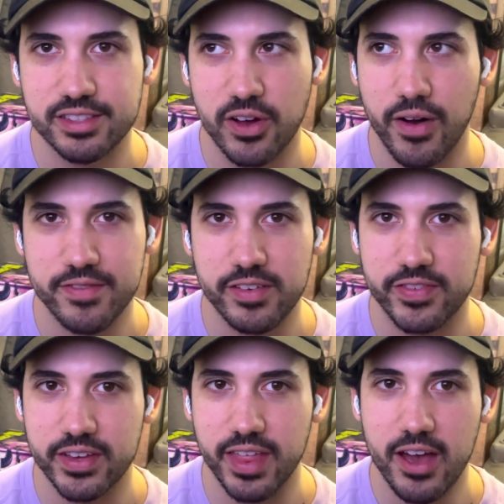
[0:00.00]
don't have to
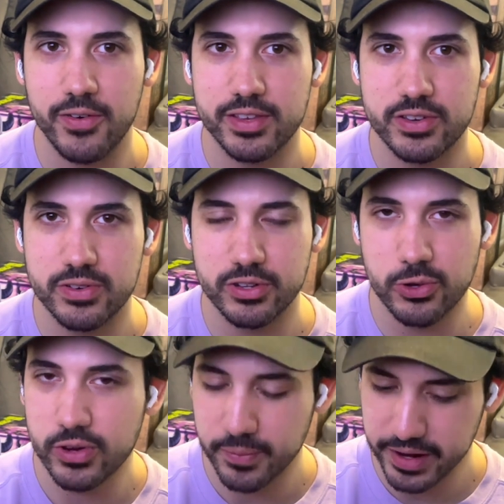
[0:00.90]
feel that when you
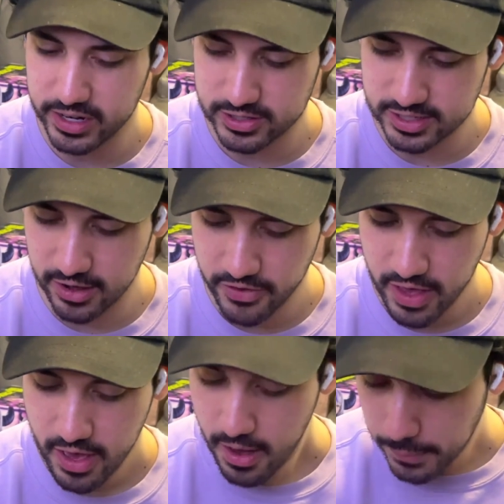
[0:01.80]
do compare
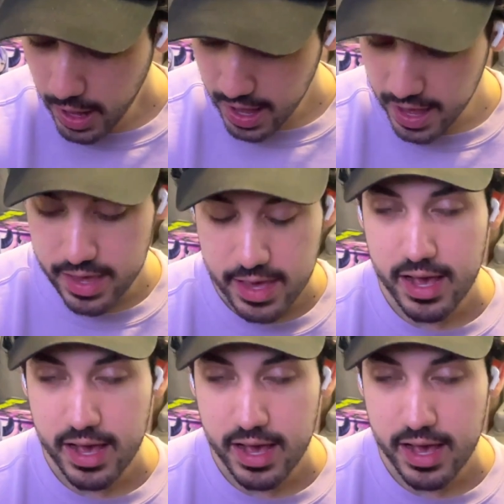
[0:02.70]
yourself. But